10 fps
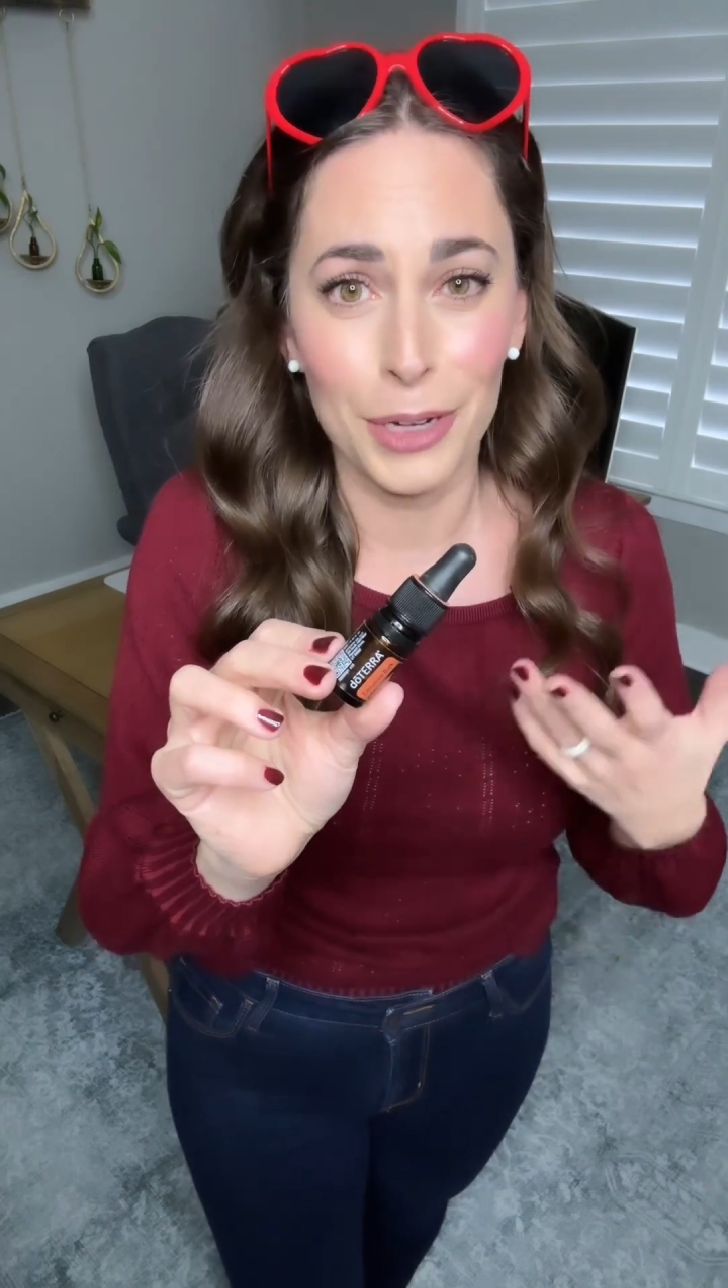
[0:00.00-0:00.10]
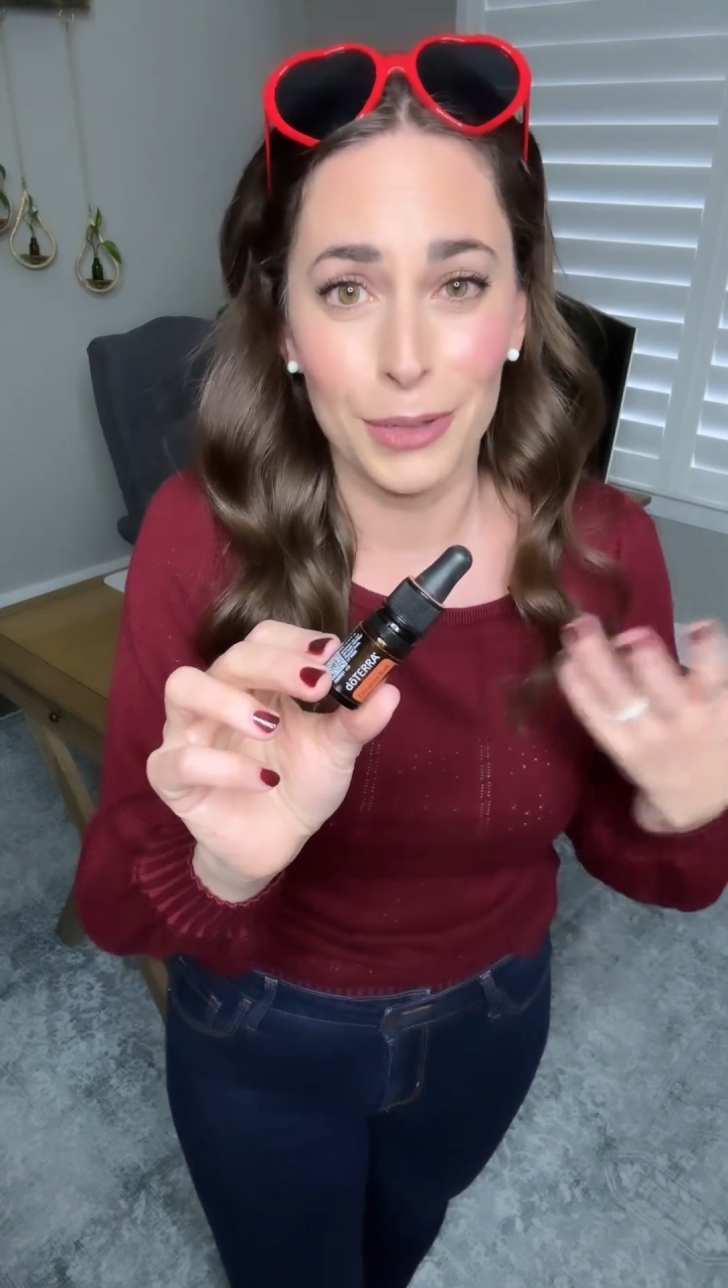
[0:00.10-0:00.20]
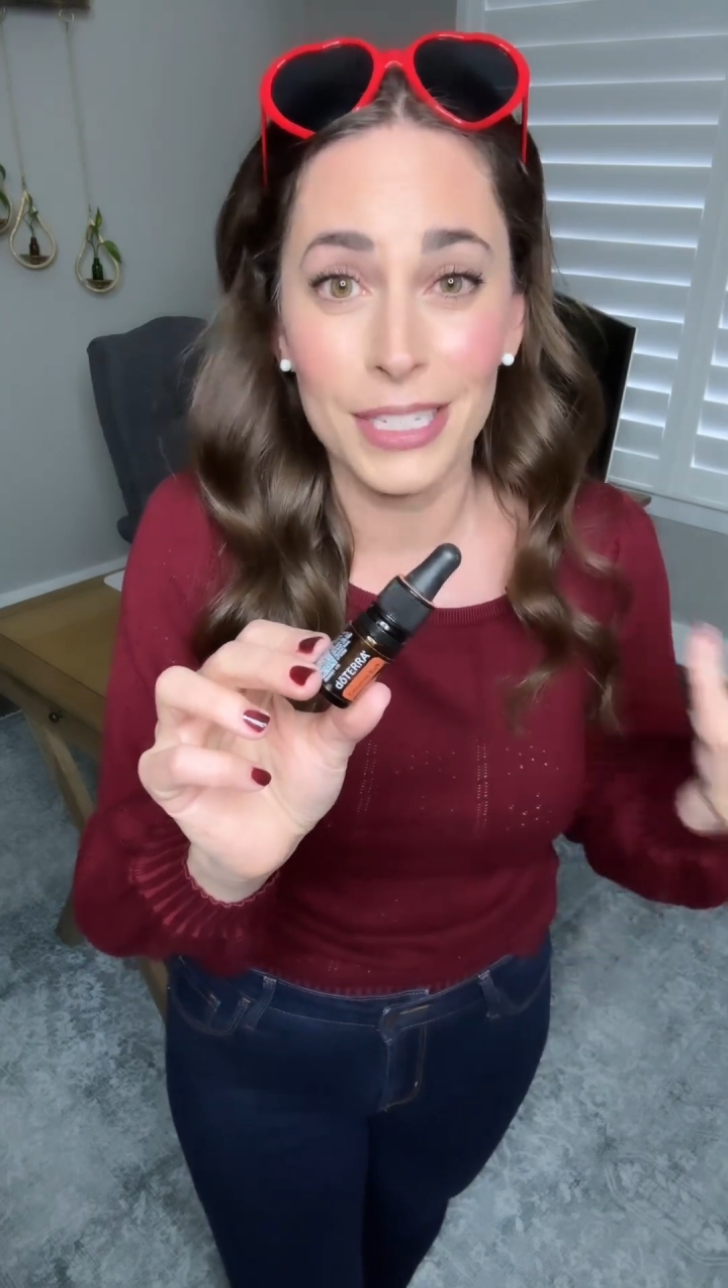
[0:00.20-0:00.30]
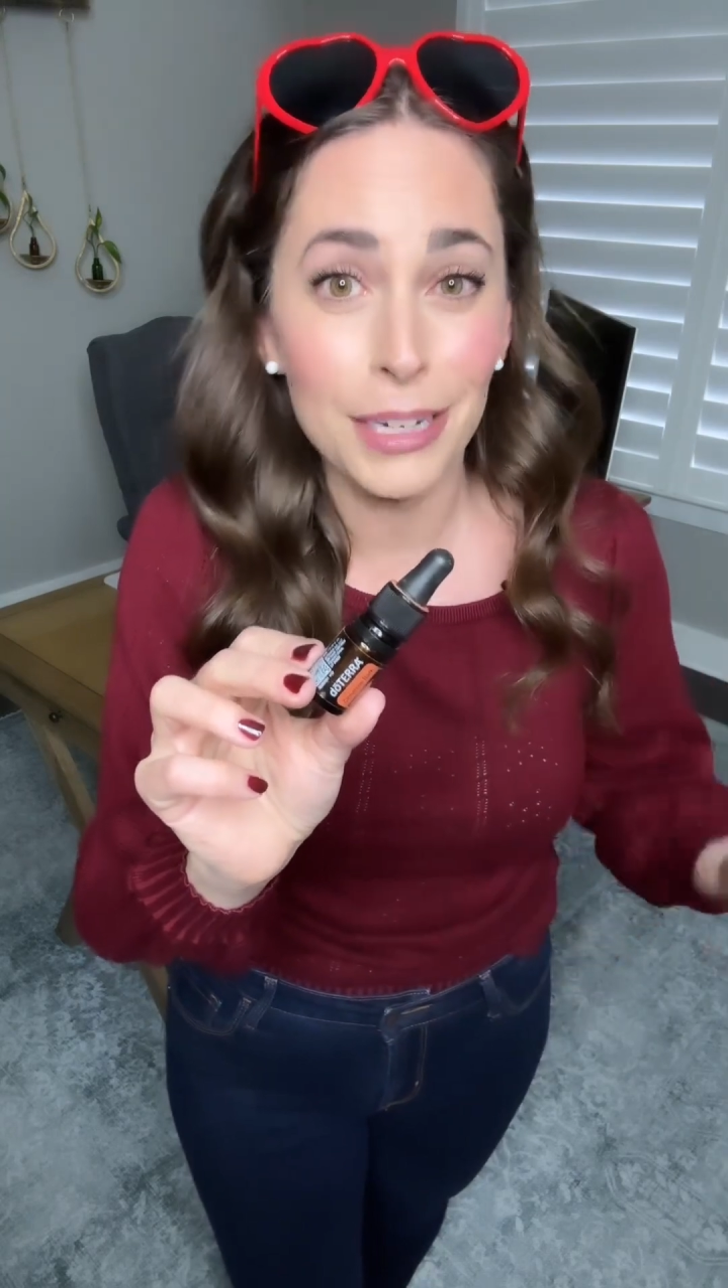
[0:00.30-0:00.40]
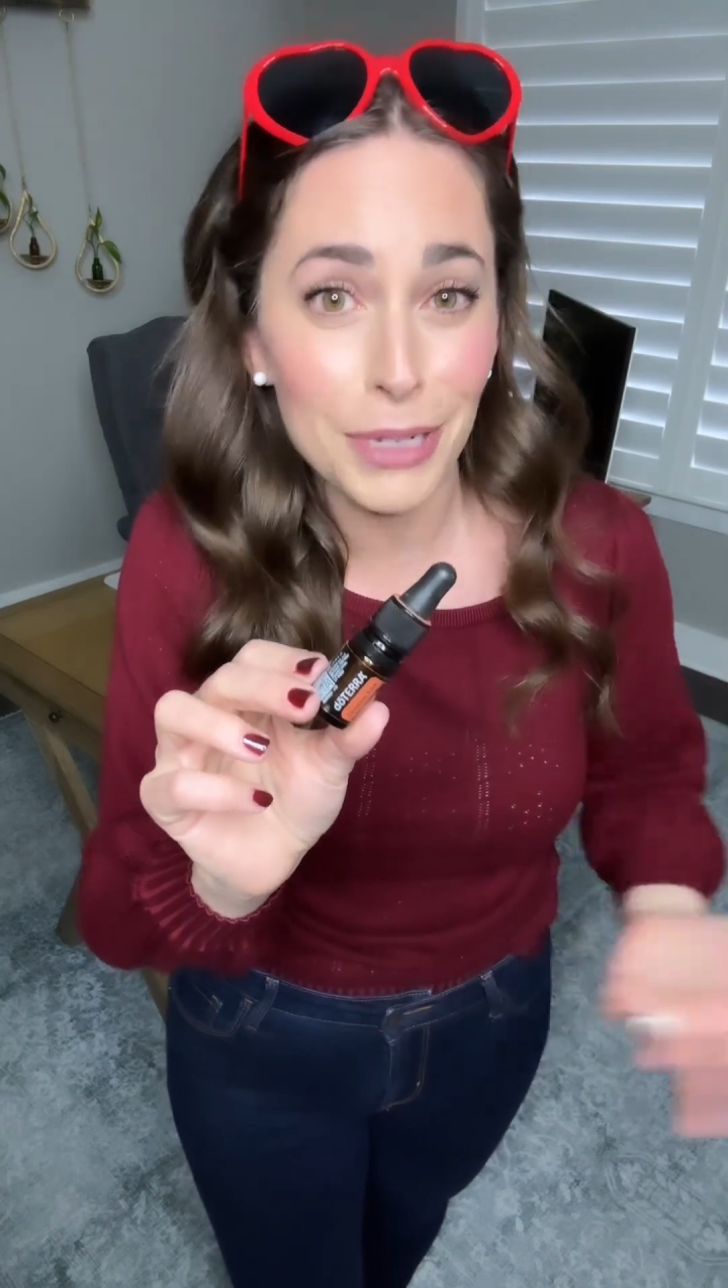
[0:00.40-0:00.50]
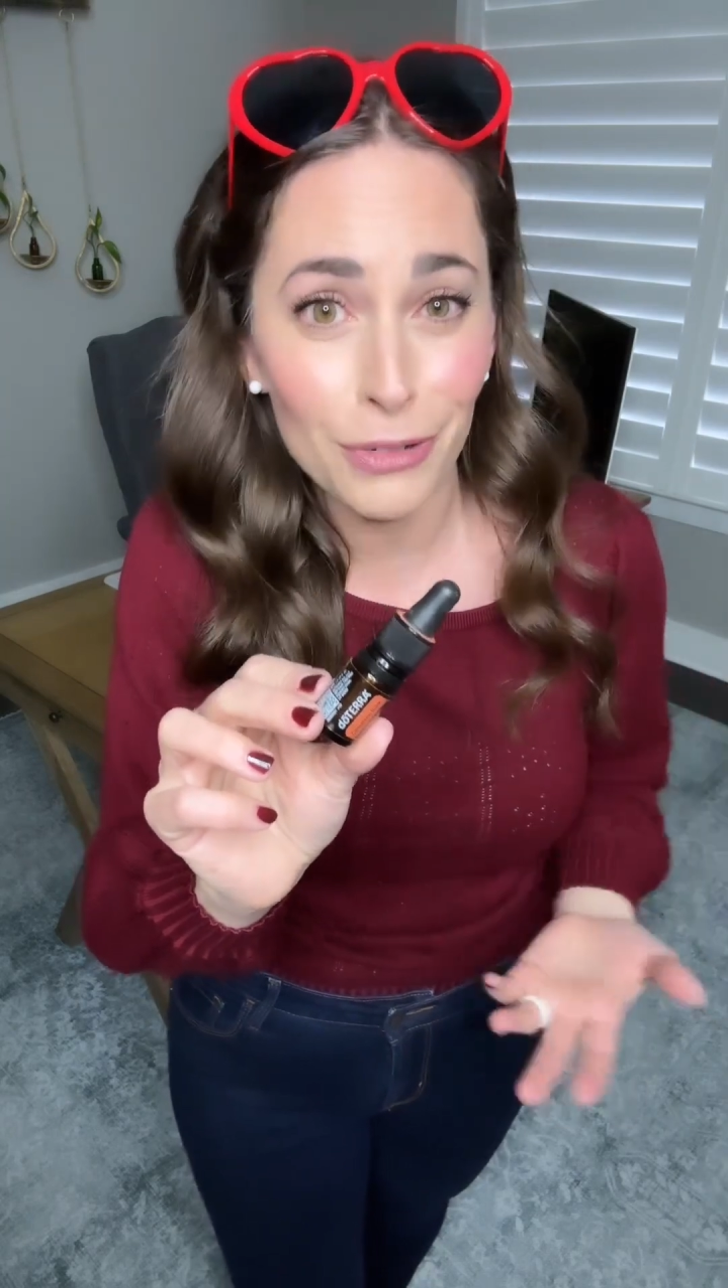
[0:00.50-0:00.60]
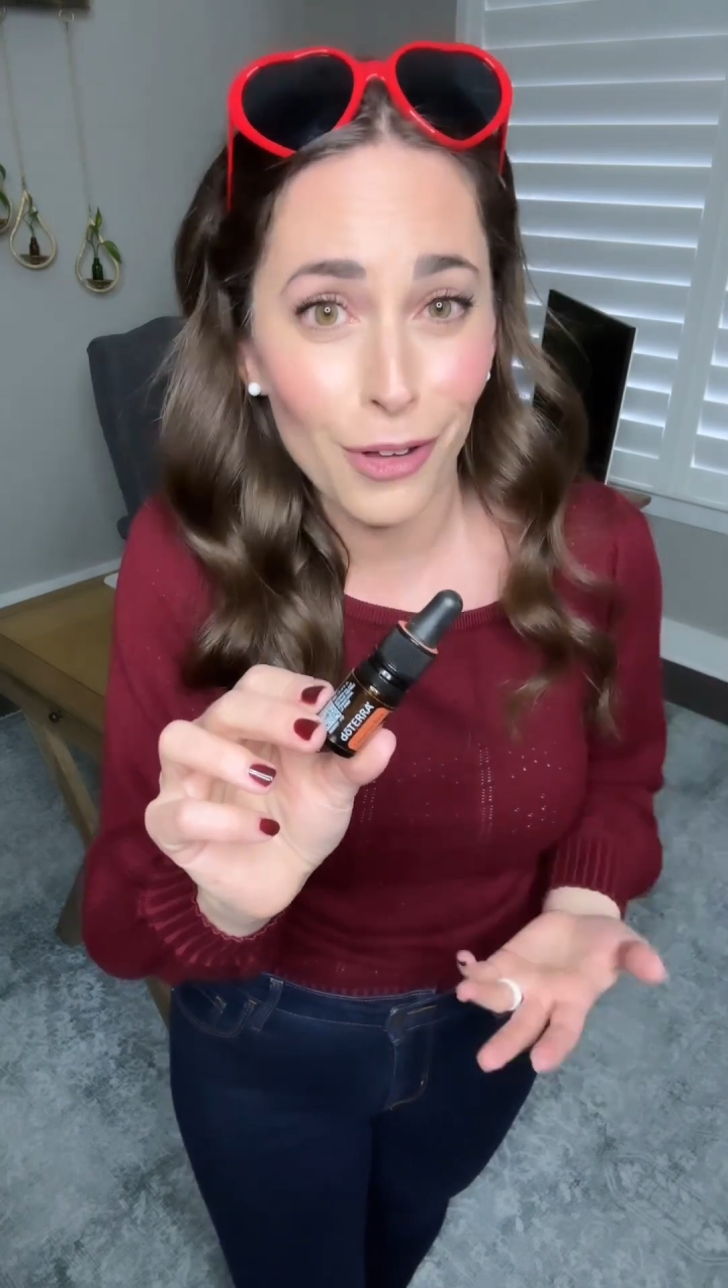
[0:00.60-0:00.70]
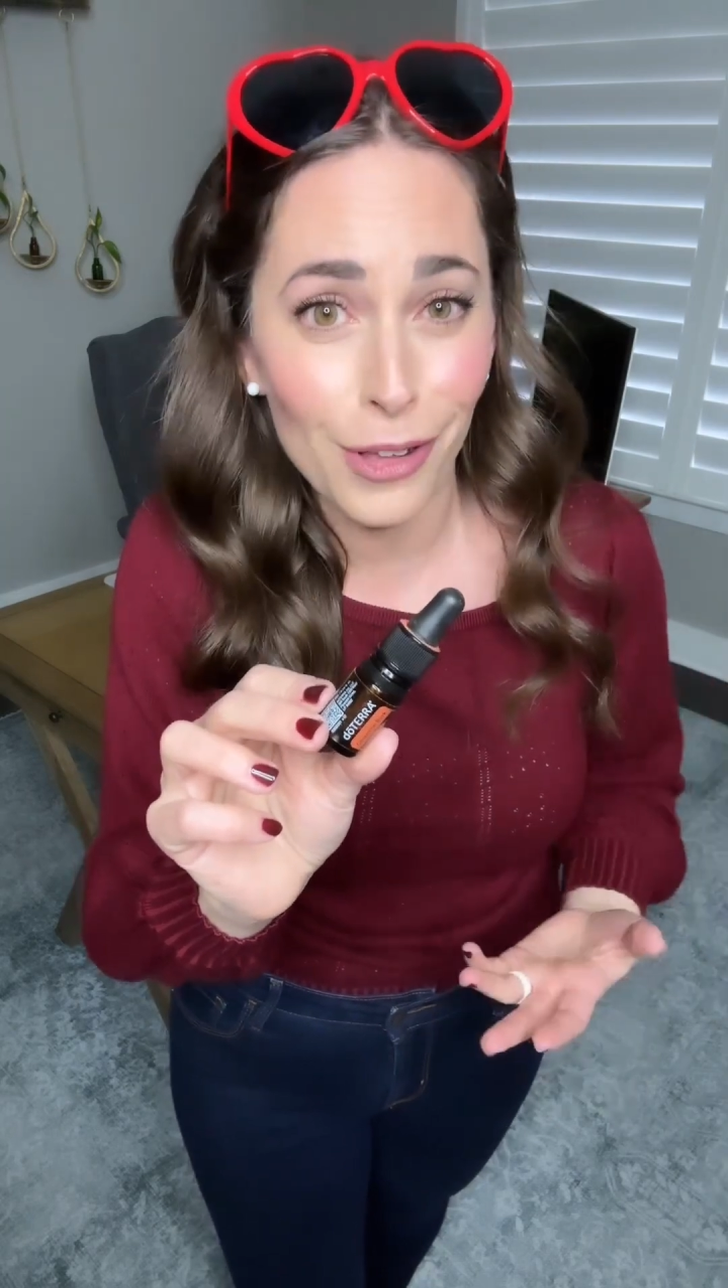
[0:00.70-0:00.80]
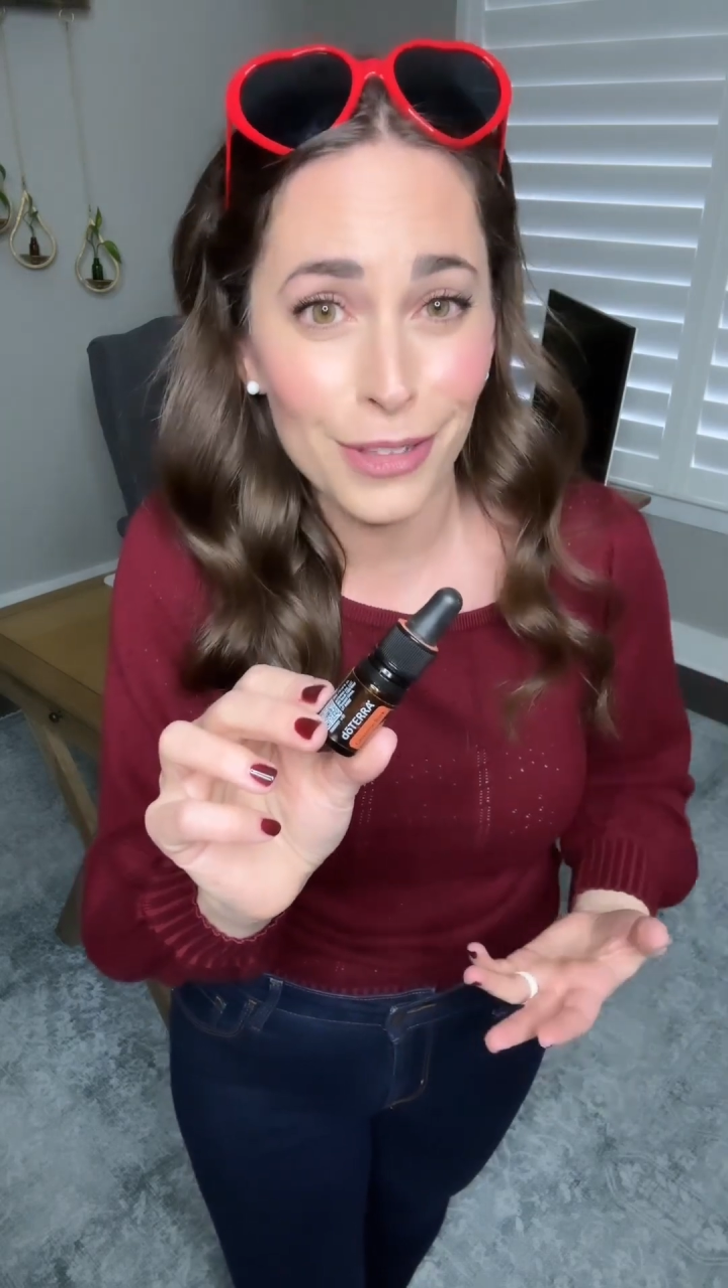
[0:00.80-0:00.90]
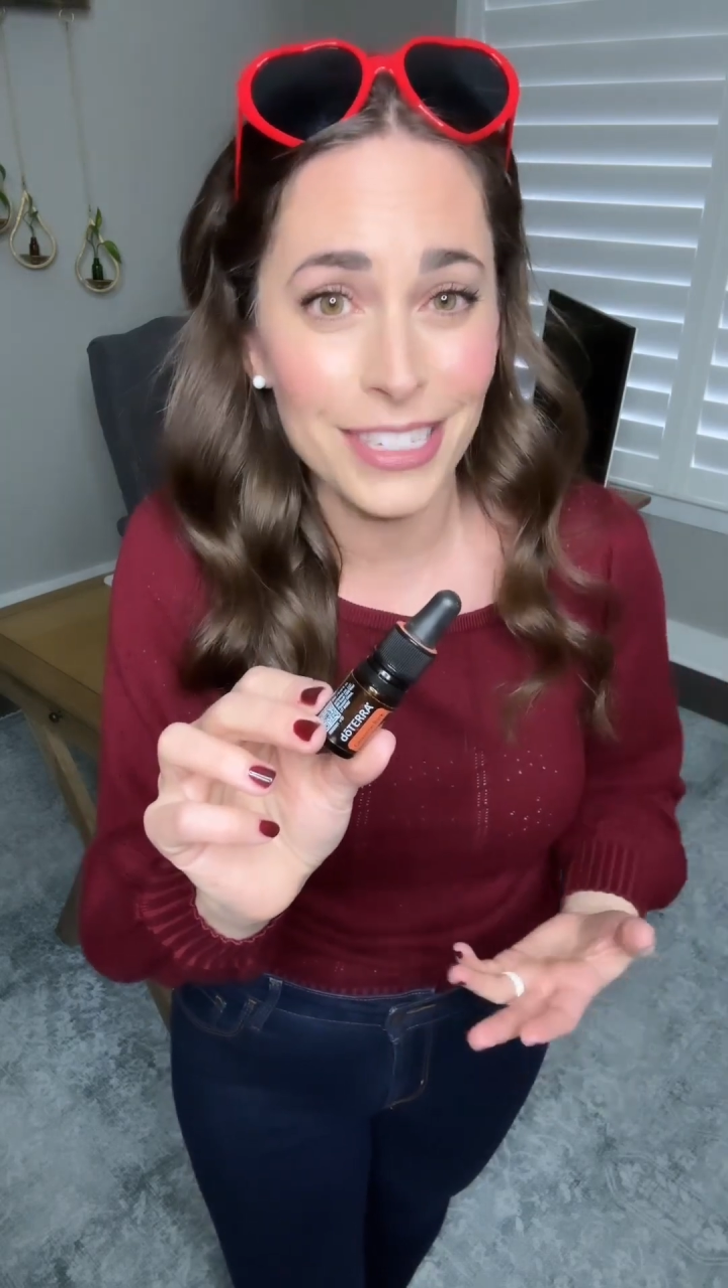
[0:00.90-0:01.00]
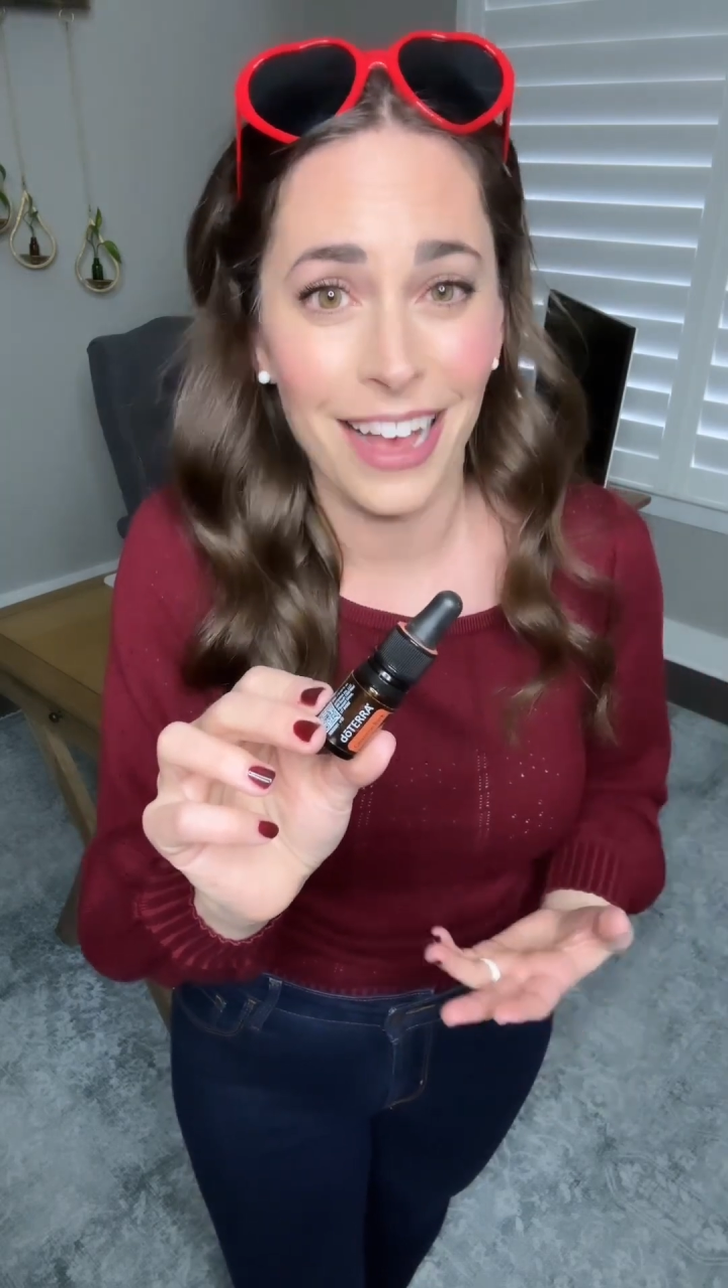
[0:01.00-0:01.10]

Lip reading: cinnamon rolls.